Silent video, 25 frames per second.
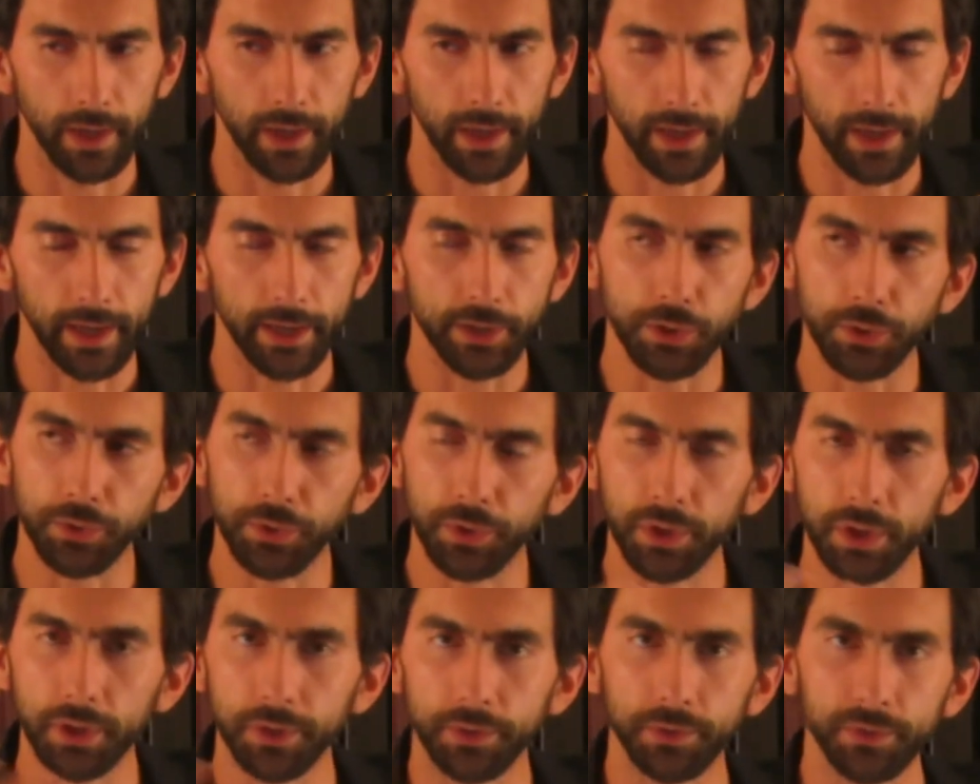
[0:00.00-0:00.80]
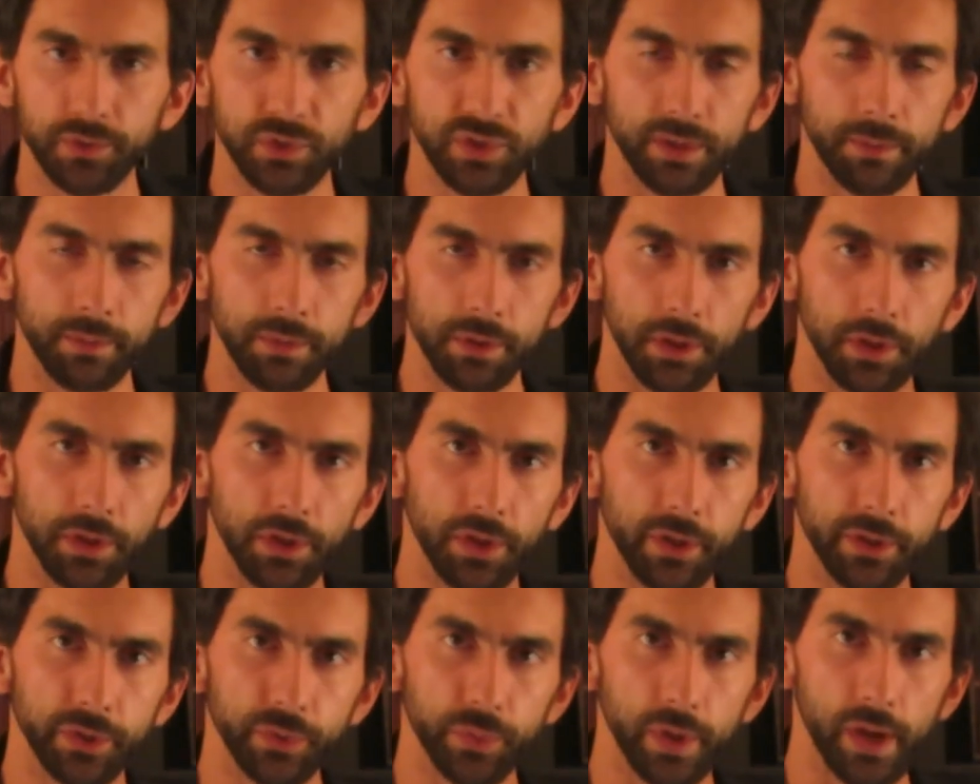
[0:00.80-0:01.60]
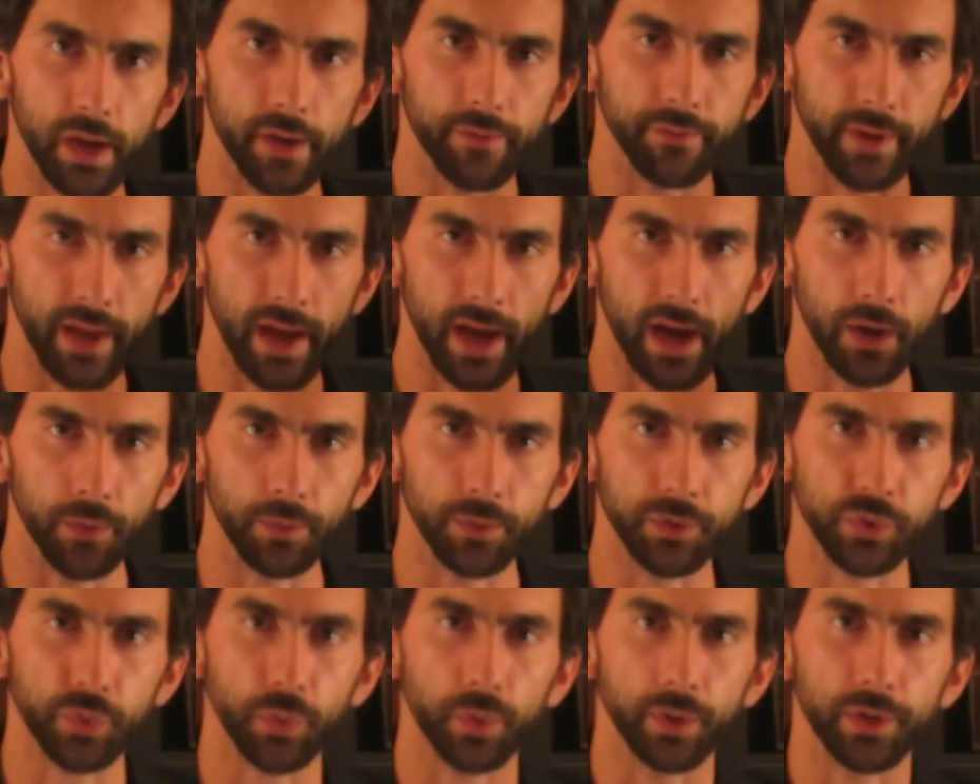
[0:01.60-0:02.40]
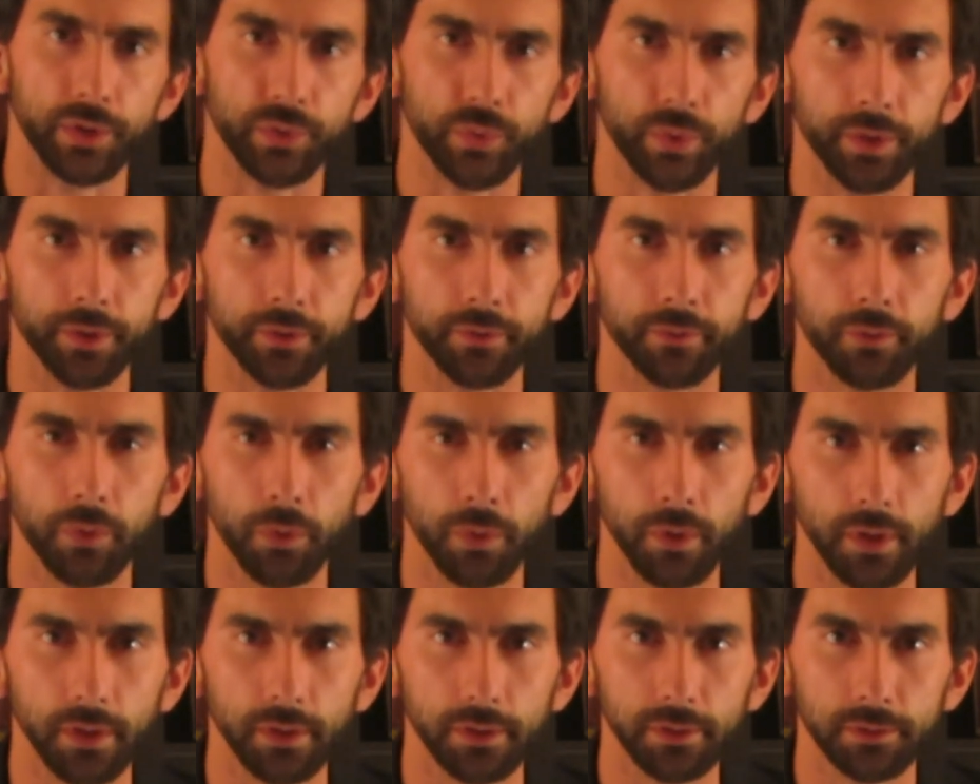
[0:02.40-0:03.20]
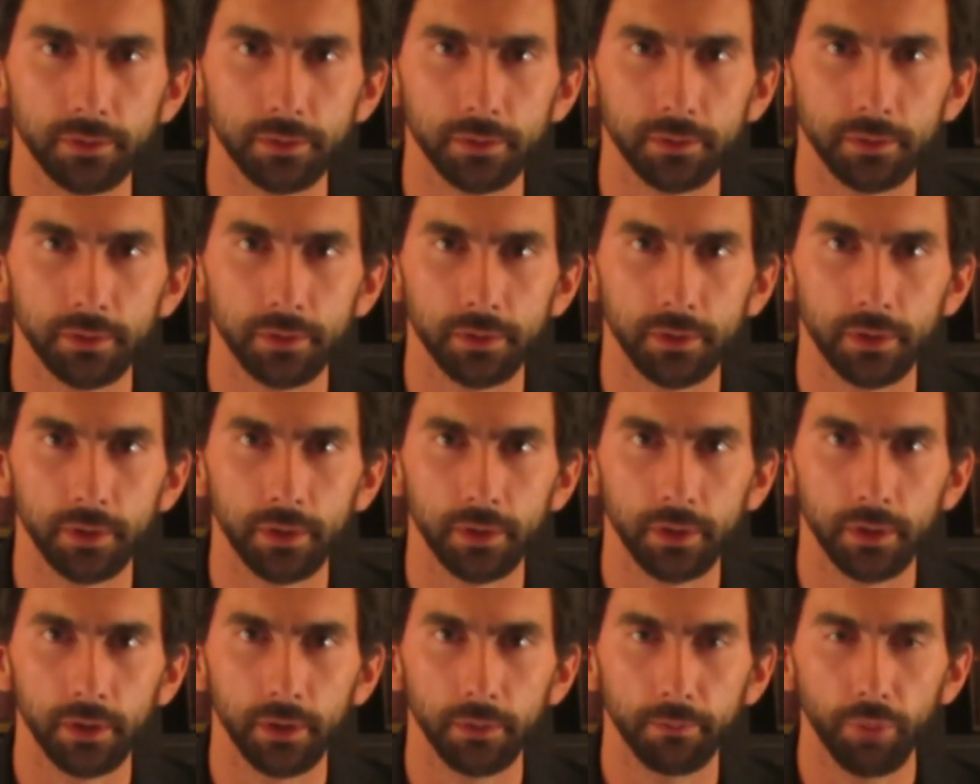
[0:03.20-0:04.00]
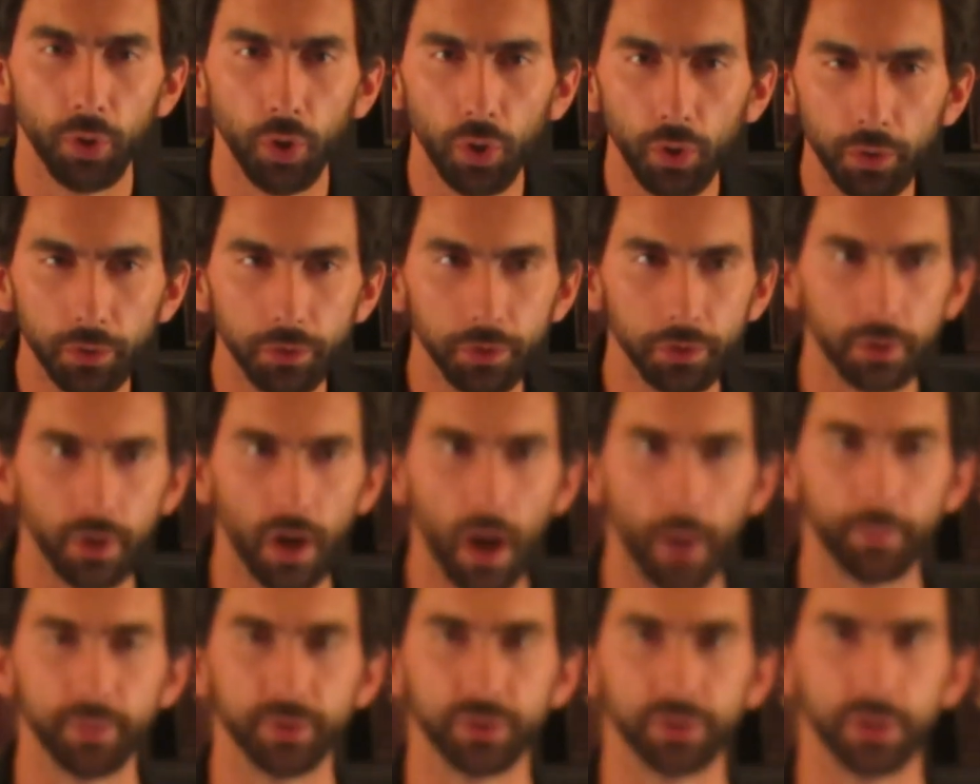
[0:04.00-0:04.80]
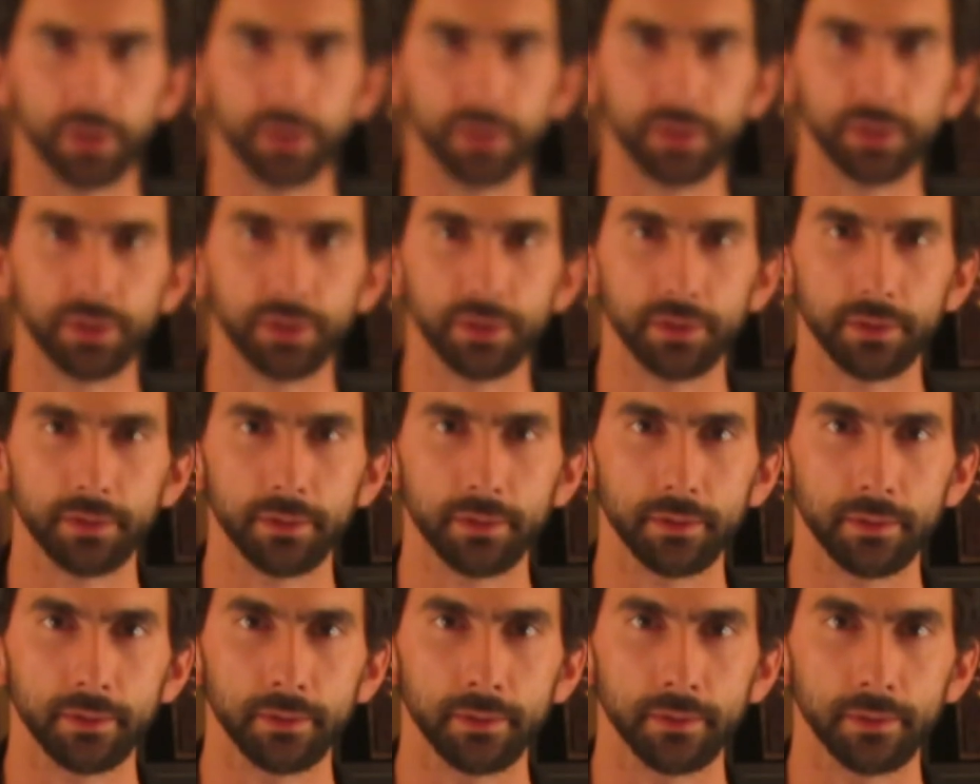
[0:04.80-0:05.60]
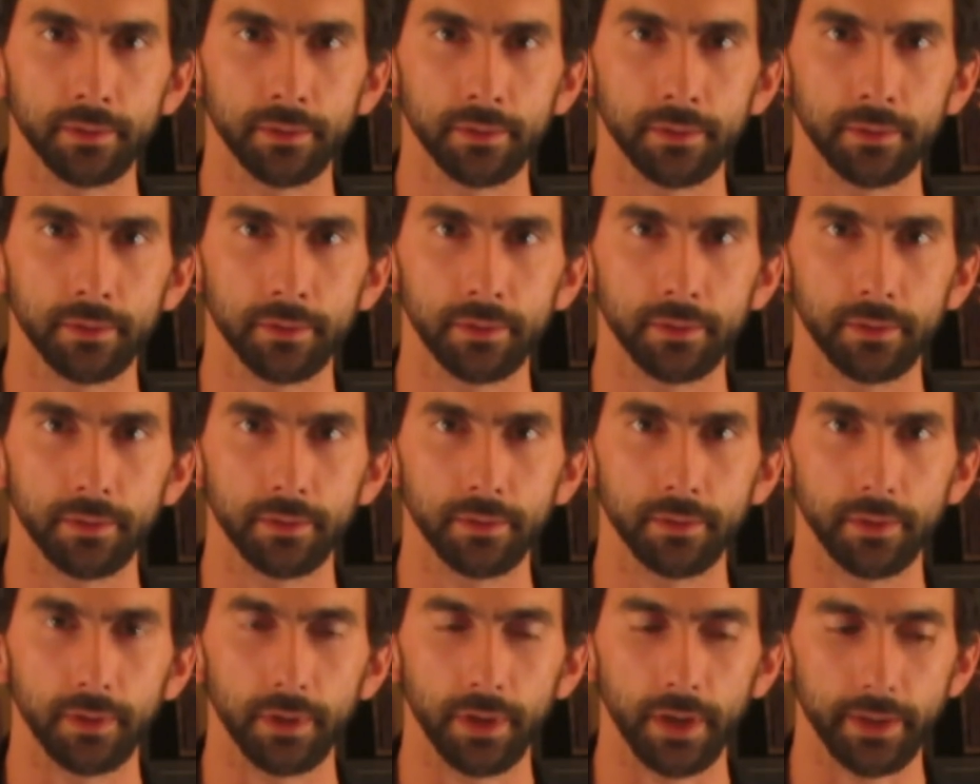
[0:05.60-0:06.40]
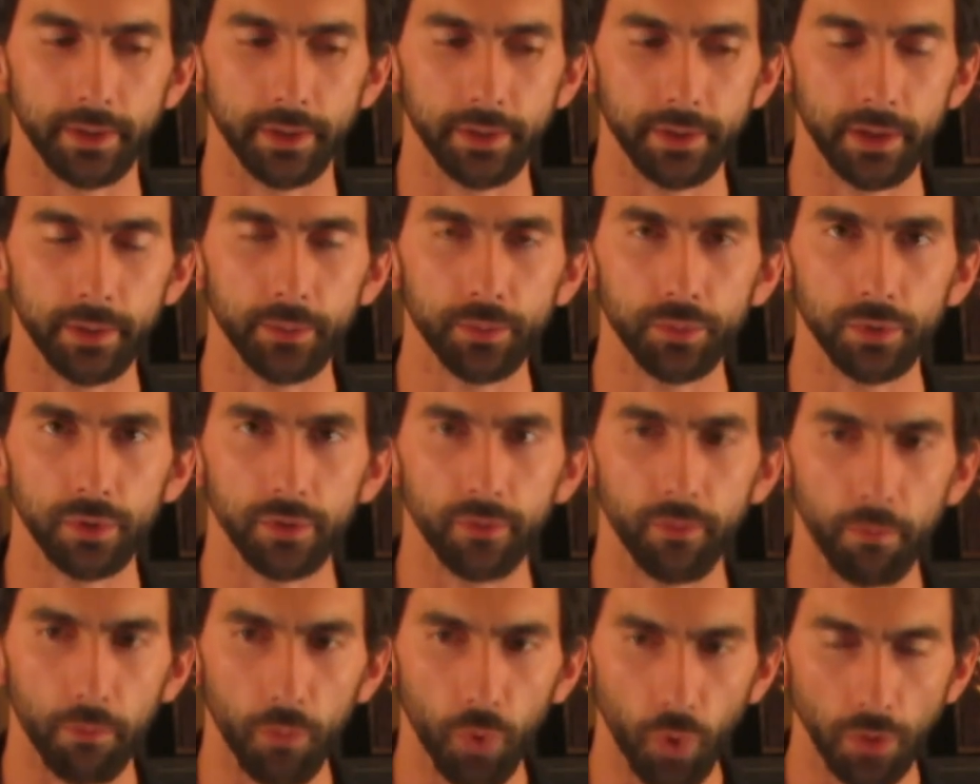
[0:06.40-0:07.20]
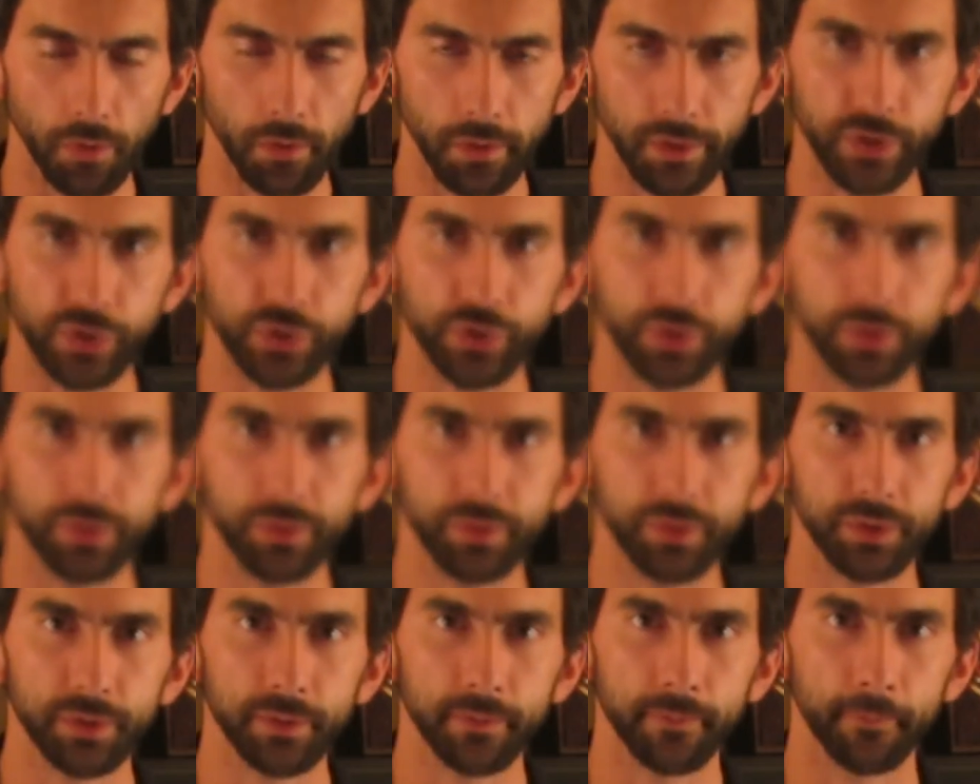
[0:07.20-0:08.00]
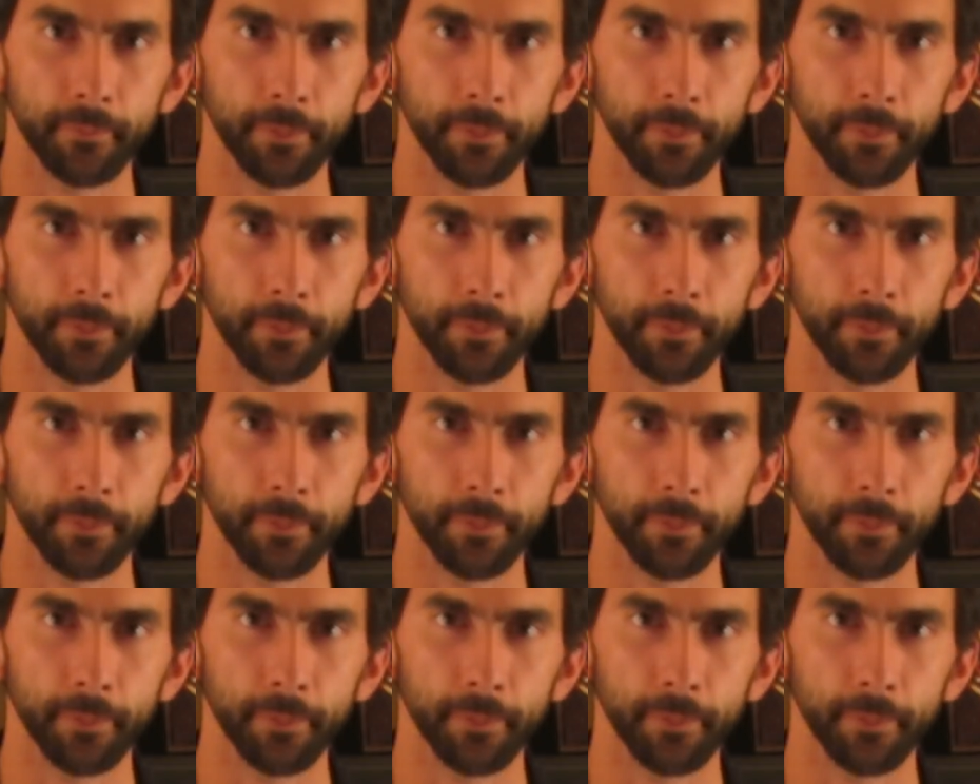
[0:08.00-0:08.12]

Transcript: and you look at some of the laws we have now in 2024, polar opposites on a number of moral issues.